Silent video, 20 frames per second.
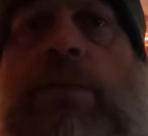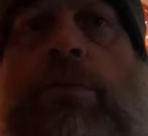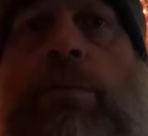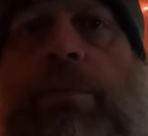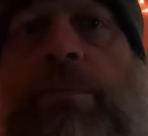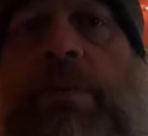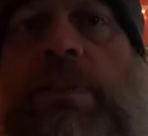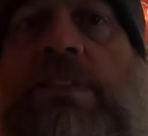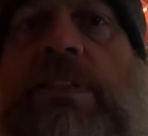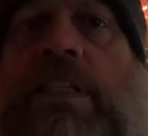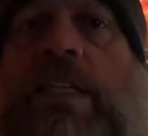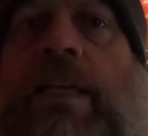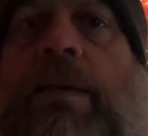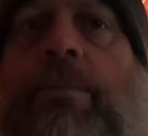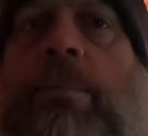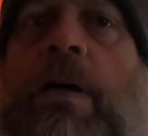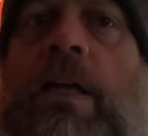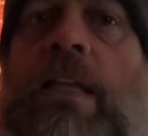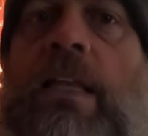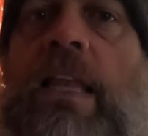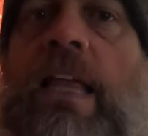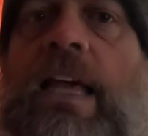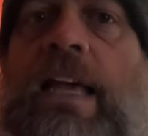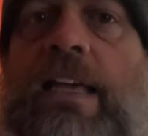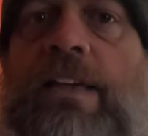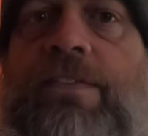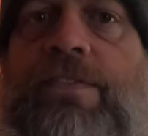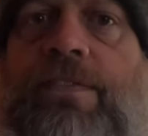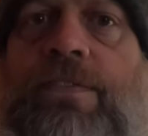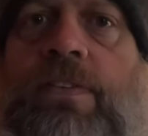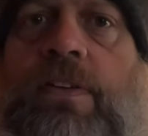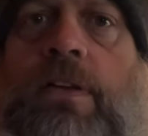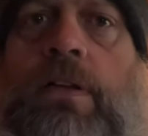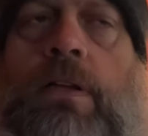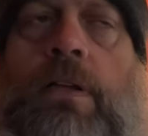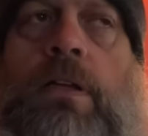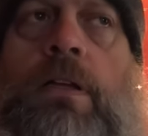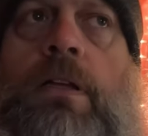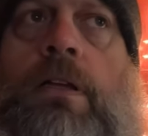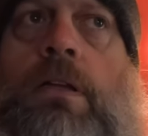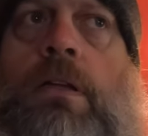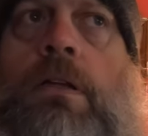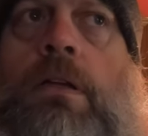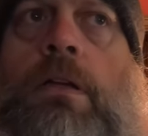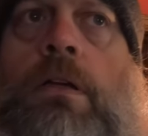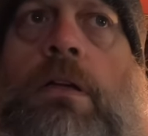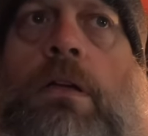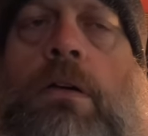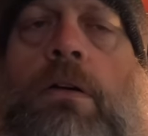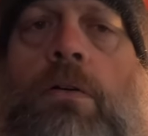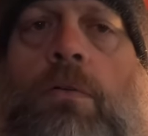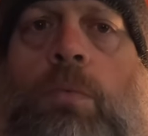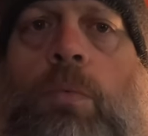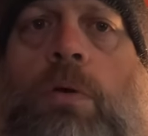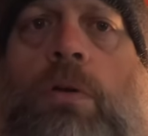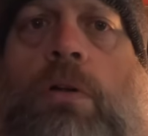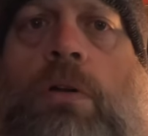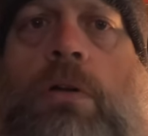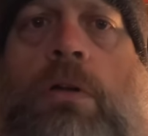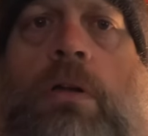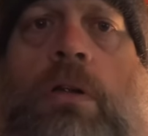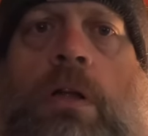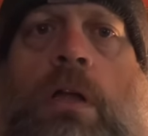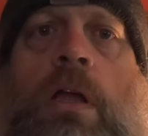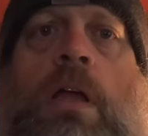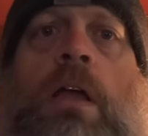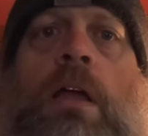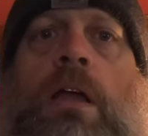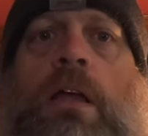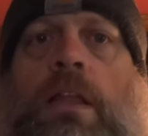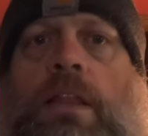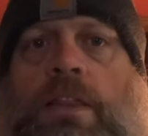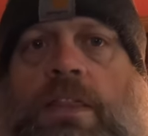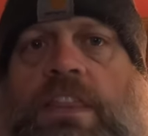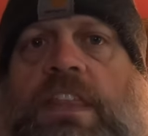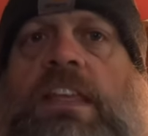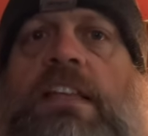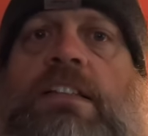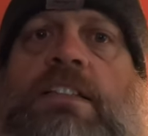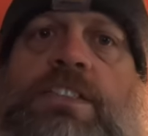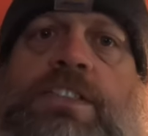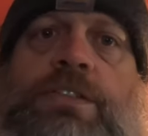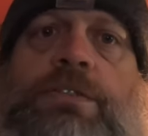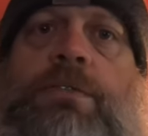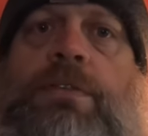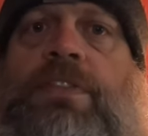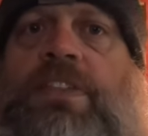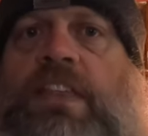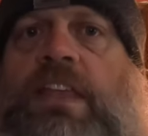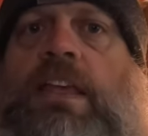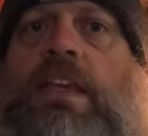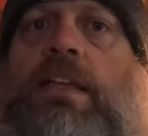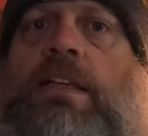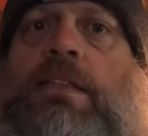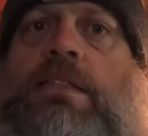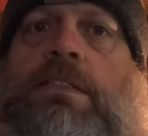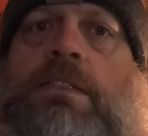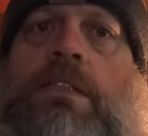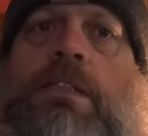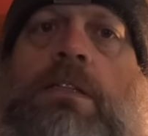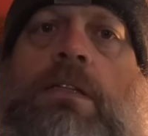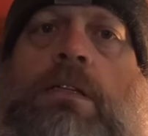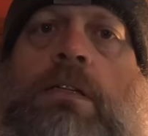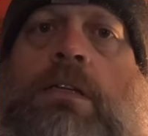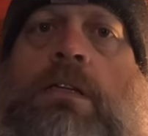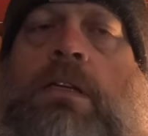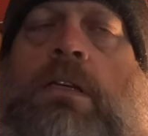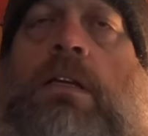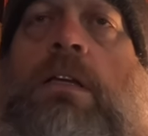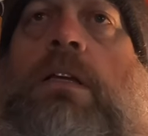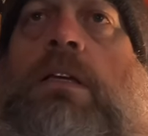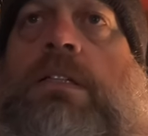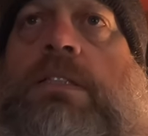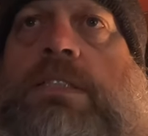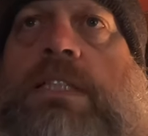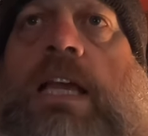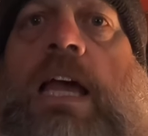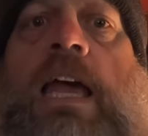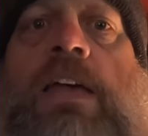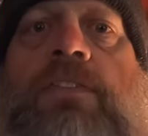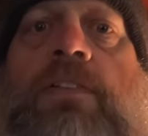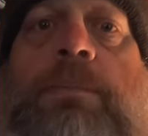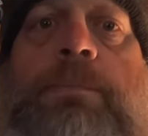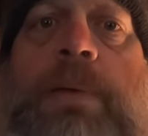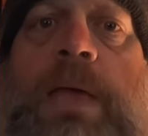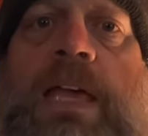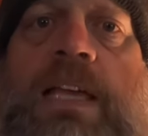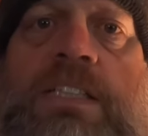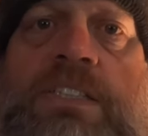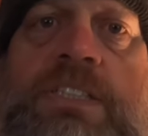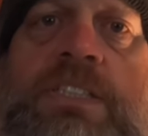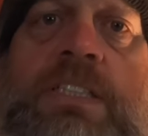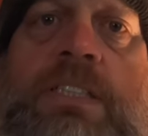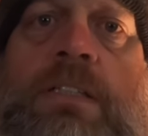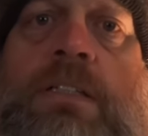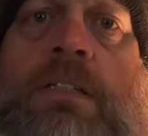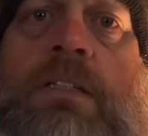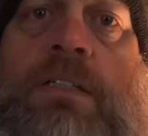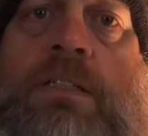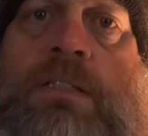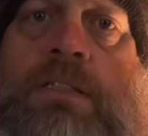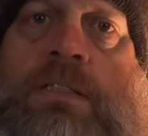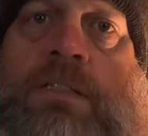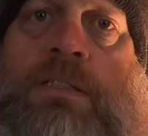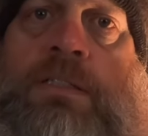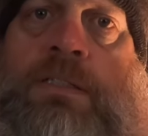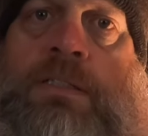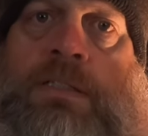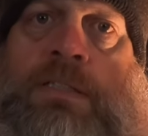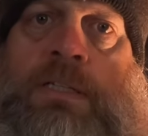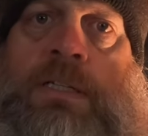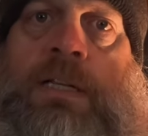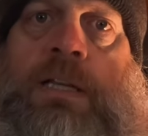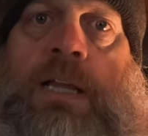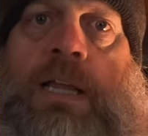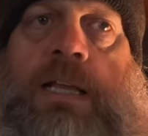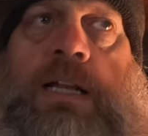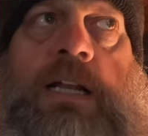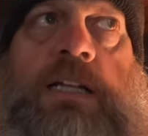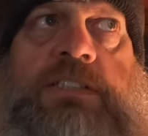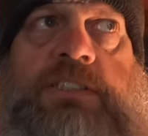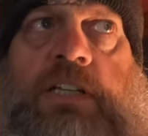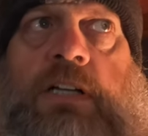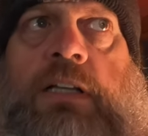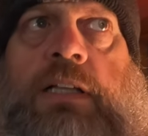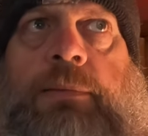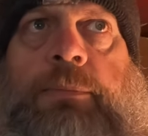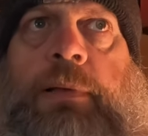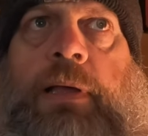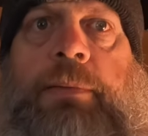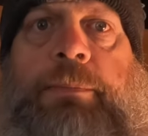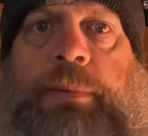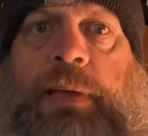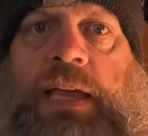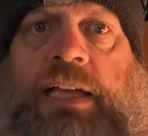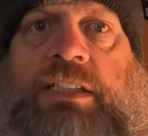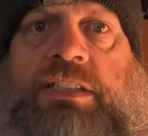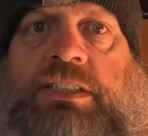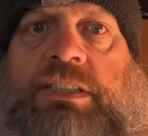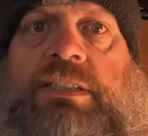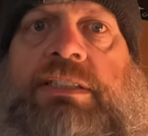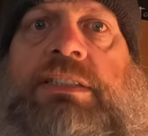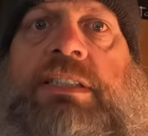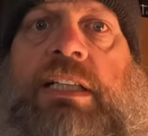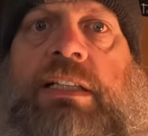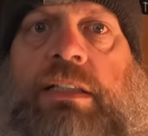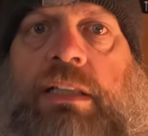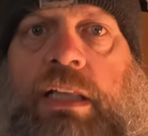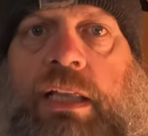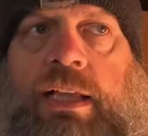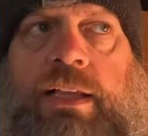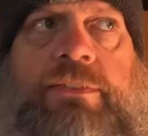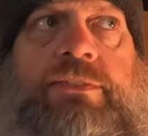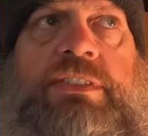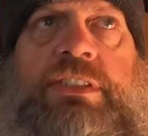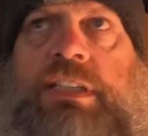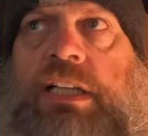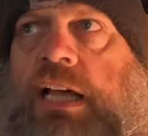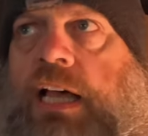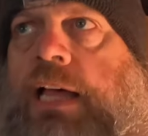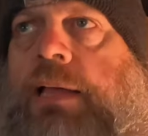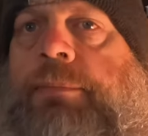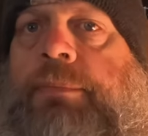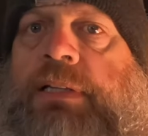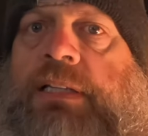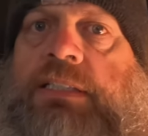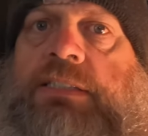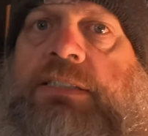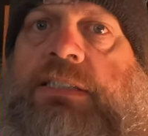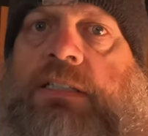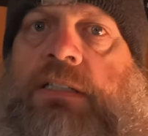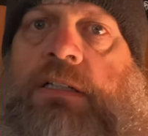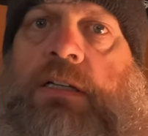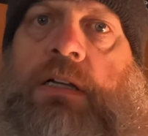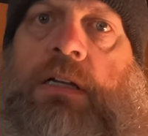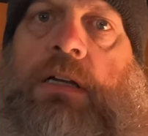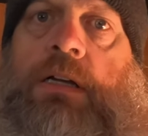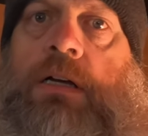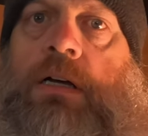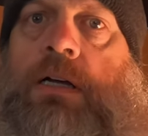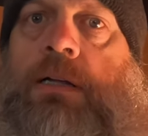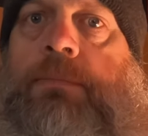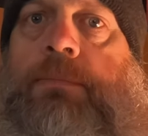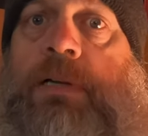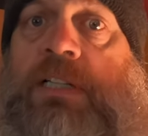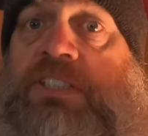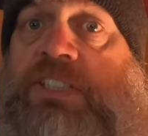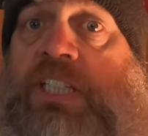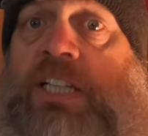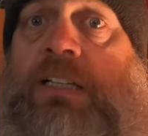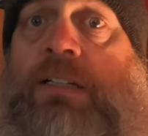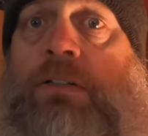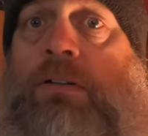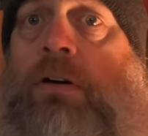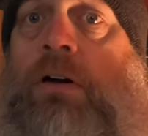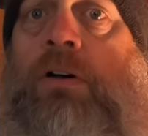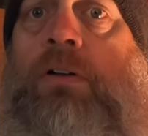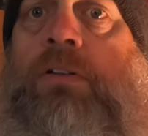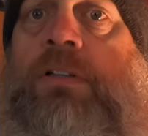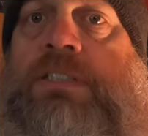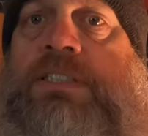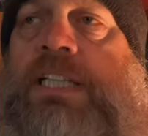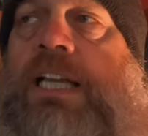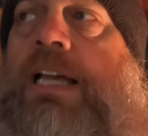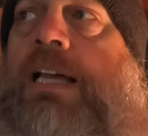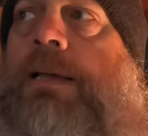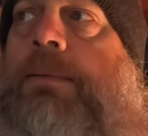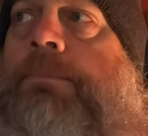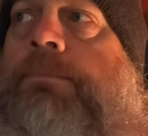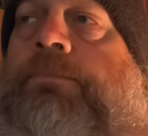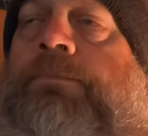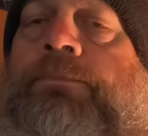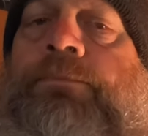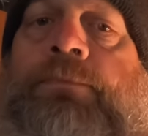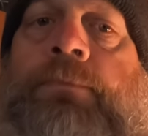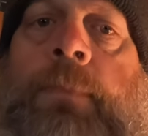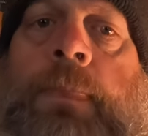that were missing in my life were these two things. See, I have a passion, and I talk about passions and loves and hobbies on my channel all the time.